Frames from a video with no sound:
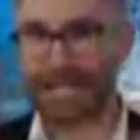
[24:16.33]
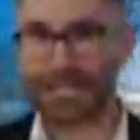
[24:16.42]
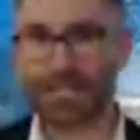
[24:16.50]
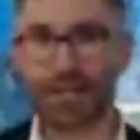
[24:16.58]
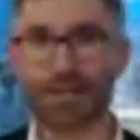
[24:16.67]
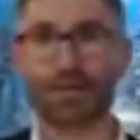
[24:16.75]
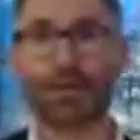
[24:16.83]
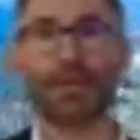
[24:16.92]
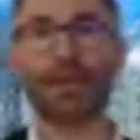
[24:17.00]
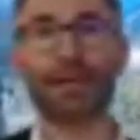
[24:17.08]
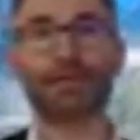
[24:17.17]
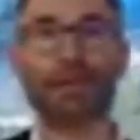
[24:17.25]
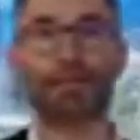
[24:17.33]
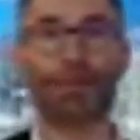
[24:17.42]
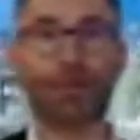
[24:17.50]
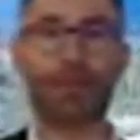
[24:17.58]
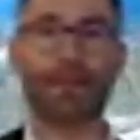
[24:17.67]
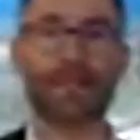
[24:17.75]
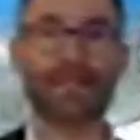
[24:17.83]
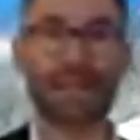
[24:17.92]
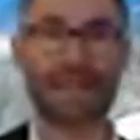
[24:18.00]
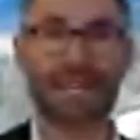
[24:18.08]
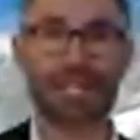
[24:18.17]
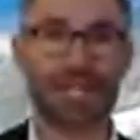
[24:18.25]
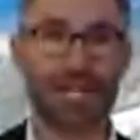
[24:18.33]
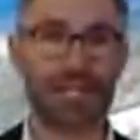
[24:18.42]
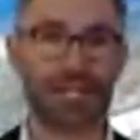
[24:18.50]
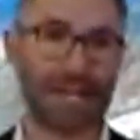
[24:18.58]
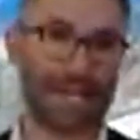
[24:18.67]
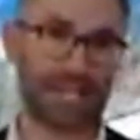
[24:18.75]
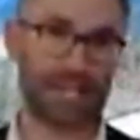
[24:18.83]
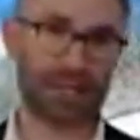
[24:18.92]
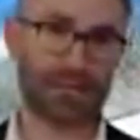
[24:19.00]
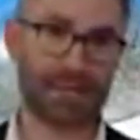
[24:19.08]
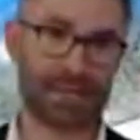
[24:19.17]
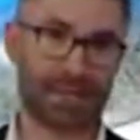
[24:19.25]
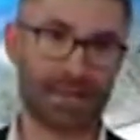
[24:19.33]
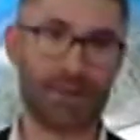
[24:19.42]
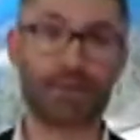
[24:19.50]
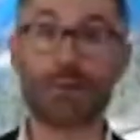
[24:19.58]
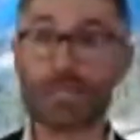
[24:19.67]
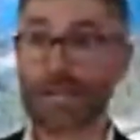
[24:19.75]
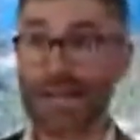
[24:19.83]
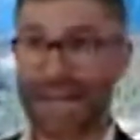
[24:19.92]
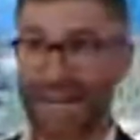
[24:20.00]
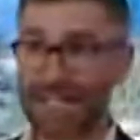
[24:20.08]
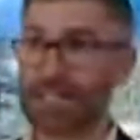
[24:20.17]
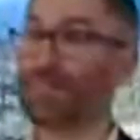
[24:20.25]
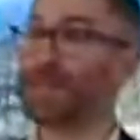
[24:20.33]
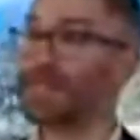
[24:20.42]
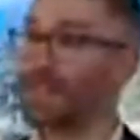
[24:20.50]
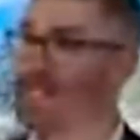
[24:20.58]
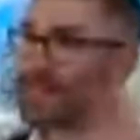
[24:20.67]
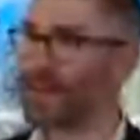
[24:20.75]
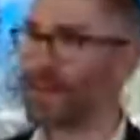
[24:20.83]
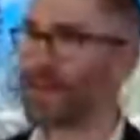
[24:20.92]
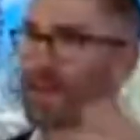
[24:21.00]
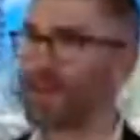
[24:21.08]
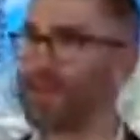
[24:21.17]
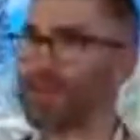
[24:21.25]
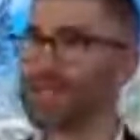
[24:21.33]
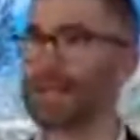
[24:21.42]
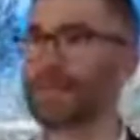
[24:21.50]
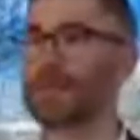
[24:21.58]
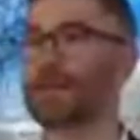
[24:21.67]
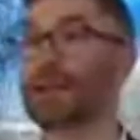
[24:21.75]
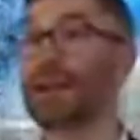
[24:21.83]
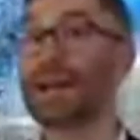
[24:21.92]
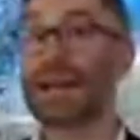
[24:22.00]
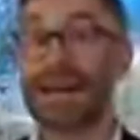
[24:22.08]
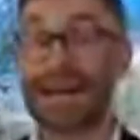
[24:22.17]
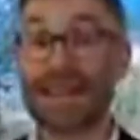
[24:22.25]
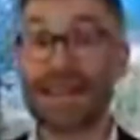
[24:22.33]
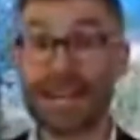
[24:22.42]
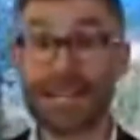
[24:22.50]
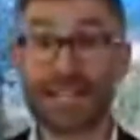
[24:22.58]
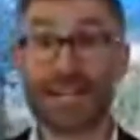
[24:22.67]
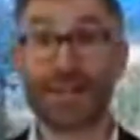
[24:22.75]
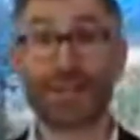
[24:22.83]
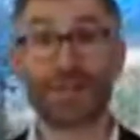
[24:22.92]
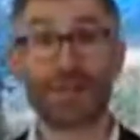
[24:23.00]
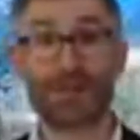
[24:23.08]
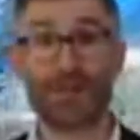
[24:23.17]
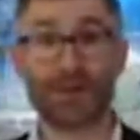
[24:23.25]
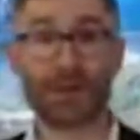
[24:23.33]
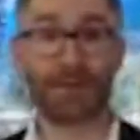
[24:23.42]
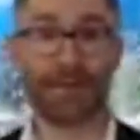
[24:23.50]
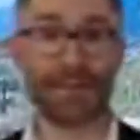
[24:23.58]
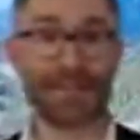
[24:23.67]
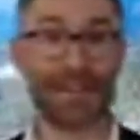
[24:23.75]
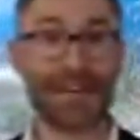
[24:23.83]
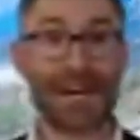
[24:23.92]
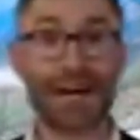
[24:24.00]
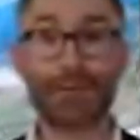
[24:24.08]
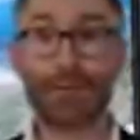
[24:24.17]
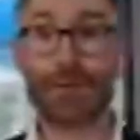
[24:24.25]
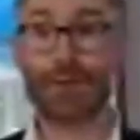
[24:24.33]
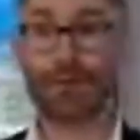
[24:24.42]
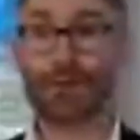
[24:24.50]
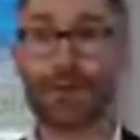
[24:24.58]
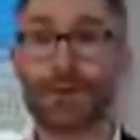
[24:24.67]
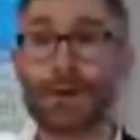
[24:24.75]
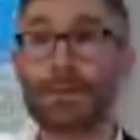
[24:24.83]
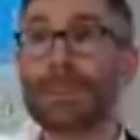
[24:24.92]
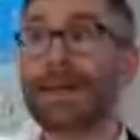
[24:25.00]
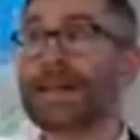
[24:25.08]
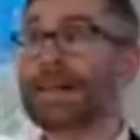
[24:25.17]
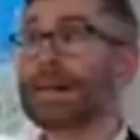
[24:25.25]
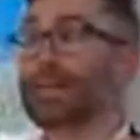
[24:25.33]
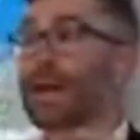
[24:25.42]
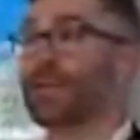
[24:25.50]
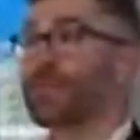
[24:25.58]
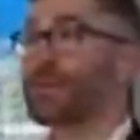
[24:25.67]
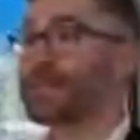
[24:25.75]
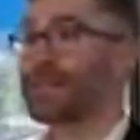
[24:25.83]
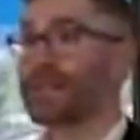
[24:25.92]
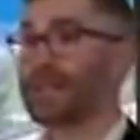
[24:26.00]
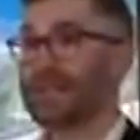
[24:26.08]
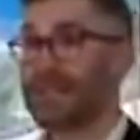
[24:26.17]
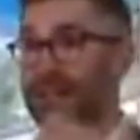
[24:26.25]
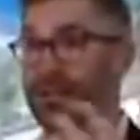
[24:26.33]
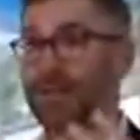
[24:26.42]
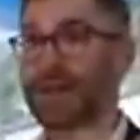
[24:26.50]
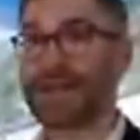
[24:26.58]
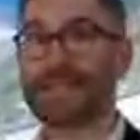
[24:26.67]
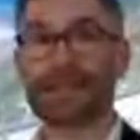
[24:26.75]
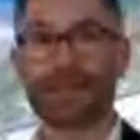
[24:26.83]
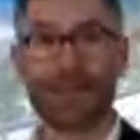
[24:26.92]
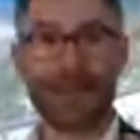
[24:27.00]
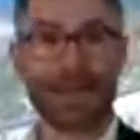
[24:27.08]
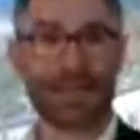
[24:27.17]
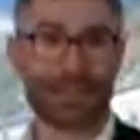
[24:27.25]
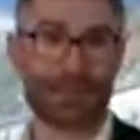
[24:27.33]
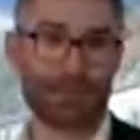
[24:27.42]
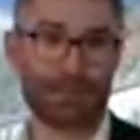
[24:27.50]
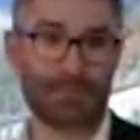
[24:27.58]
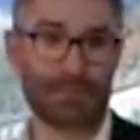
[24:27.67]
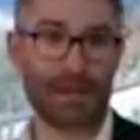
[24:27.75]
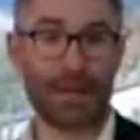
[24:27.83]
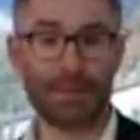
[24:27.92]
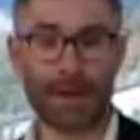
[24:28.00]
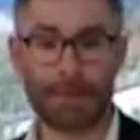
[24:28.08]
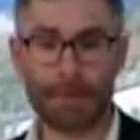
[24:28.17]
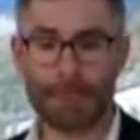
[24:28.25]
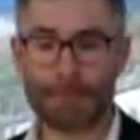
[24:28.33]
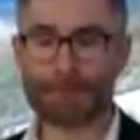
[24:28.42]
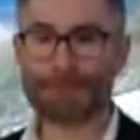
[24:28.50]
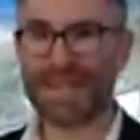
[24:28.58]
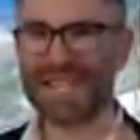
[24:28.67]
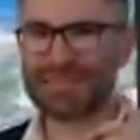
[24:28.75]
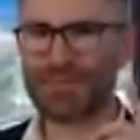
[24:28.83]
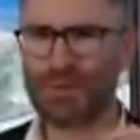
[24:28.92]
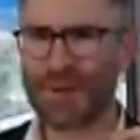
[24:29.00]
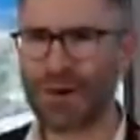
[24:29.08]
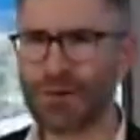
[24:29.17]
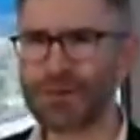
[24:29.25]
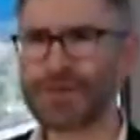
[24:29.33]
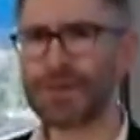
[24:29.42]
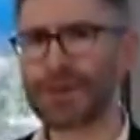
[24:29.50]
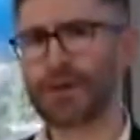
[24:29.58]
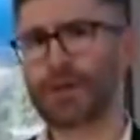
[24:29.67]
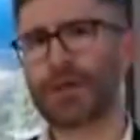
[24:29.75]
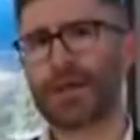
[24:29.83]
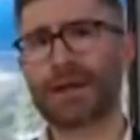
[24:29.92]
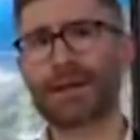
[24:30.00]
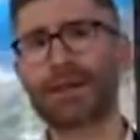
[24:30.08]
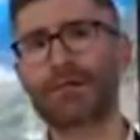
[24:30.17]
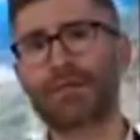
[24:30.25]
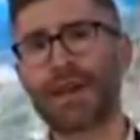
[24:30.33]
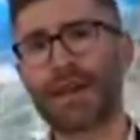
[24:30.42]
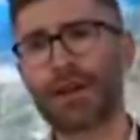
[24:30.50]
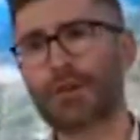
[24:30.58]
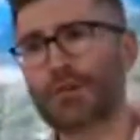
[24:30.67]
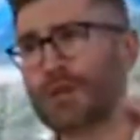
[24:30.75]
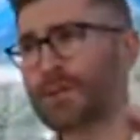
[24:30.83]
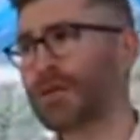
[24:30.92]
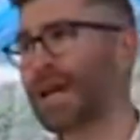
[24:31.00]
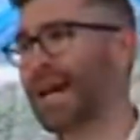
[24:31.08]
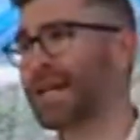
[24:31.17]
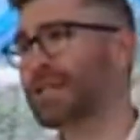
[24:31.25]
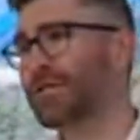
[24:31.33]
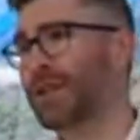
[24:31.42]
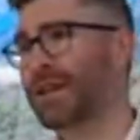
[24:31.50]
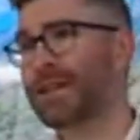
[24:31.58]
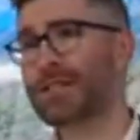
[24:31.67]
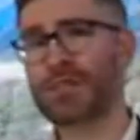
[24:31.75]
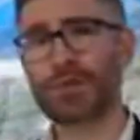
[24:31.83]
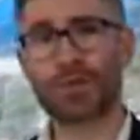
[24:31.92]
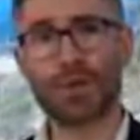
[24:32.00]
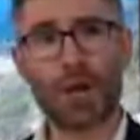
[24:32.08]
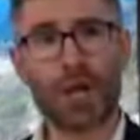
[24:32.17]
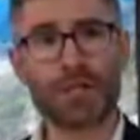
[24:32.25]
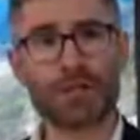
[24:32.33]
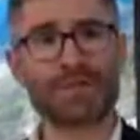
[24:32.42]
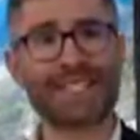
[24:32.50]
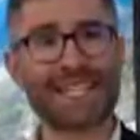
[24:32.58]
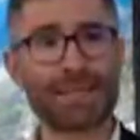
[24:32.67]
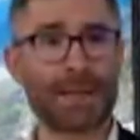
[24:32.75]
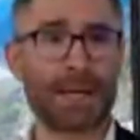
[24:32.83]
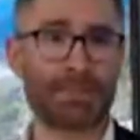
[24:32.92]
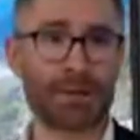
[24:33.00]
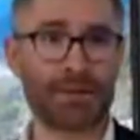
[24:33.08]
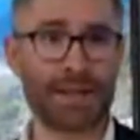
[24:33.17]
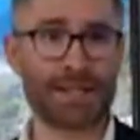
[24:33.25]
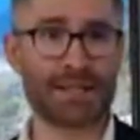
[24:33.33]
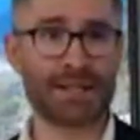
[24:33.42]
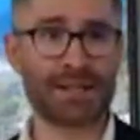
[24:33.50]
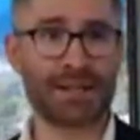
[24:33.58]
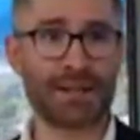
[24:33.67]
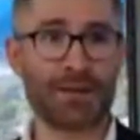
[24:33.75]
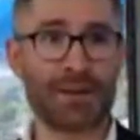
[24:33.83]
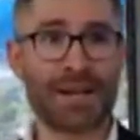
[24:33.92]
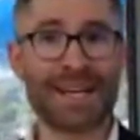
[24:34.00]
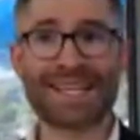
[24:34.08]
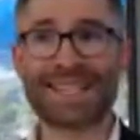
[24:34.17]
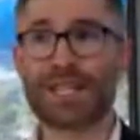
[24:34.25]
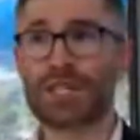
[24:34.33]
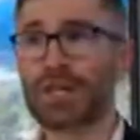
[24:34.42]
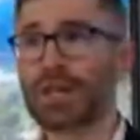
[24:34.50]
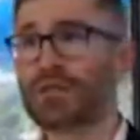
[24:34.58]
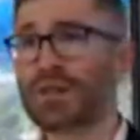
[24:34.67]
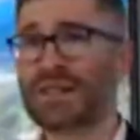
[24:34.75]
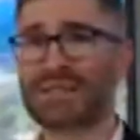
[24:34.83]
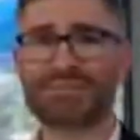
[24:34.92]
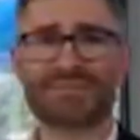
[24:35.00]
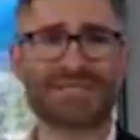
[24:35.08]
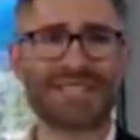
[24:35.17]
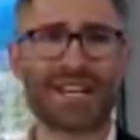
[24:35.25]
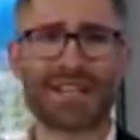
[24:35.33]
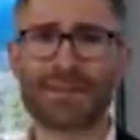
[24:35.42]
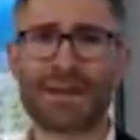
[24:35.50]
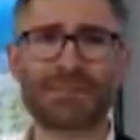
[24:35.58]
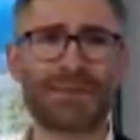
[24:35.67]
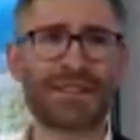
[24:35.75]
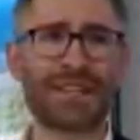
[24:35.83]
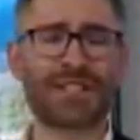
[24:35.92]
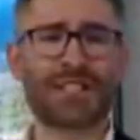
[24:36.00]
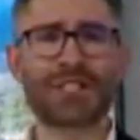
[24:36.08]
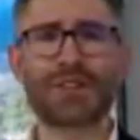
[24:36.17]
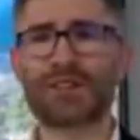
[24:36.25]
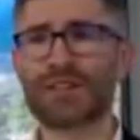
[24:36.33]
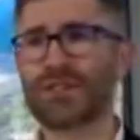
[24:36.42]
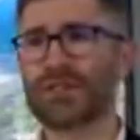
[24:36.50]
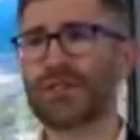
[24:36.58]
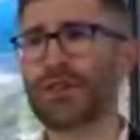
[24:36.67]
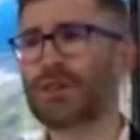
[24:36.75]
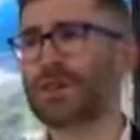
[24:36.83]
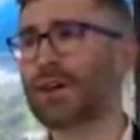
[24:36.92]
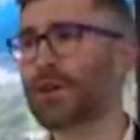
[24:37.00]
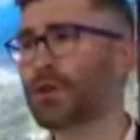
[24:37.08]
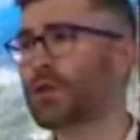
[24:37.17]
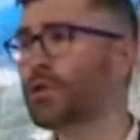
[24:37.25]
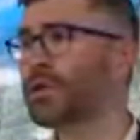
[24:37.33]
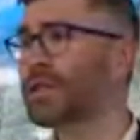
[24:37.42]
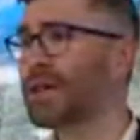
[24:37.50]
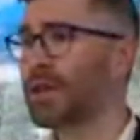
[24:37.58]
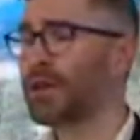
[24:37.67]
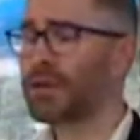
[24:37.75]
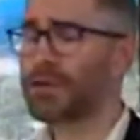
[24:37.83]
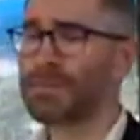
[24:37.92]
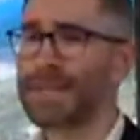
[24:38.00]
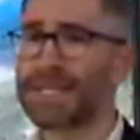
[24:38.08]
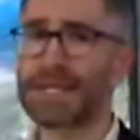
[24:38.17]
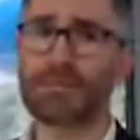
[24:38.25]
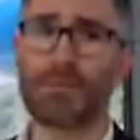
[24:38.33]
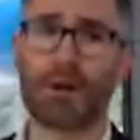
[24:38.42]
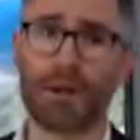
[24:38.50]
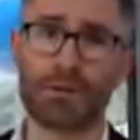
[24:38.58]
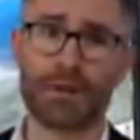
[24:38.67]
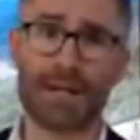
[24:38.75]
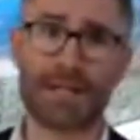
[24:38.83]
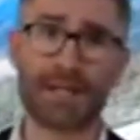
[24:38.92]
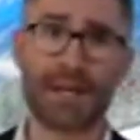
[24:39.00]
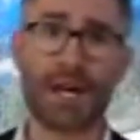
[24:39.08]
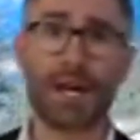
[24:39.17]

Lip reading: it's not a good thing if everybody thinks they can change elections, right? Which they can't, but still it's about the perception. And then came Corona, right? And with Corona, platforms suddenly realized something else. Namely, it's probably also not a good thing if they contribute actively to lots of dead people, right? You know, their children, dead people, they're just not, you know, not a good business model, right?